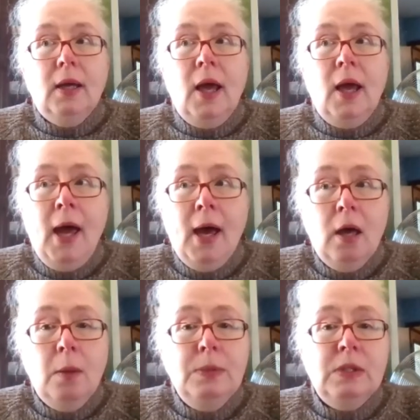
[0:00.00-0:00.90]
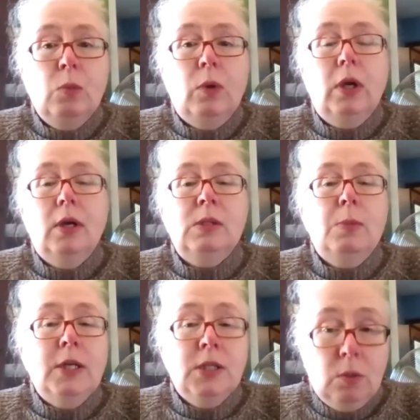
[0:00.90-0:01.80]
helps
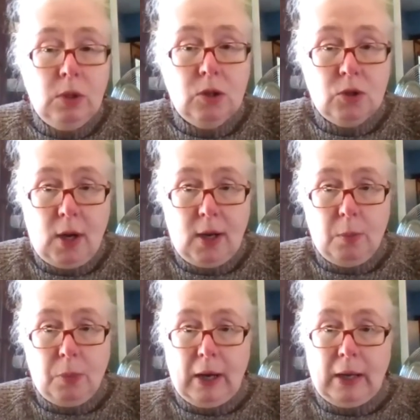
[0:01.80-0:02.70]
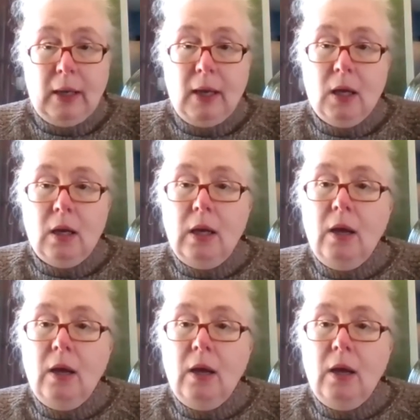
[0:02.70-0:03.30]
especially when you're trying to break in,